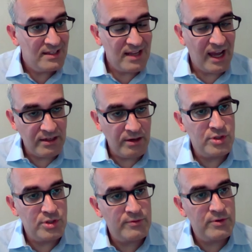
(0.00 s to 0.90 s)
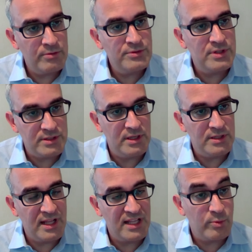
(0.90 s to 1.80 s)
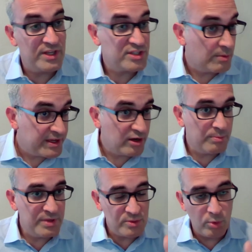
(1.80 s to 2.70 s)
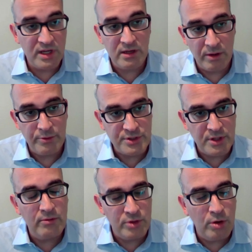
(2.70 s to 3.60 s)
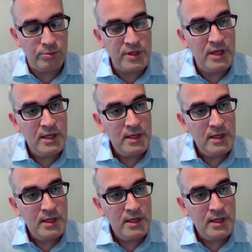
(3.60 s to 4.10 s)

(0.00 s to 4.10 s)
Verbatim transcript: diagnosis of Crohn's disease and that's why some therapies work and others don't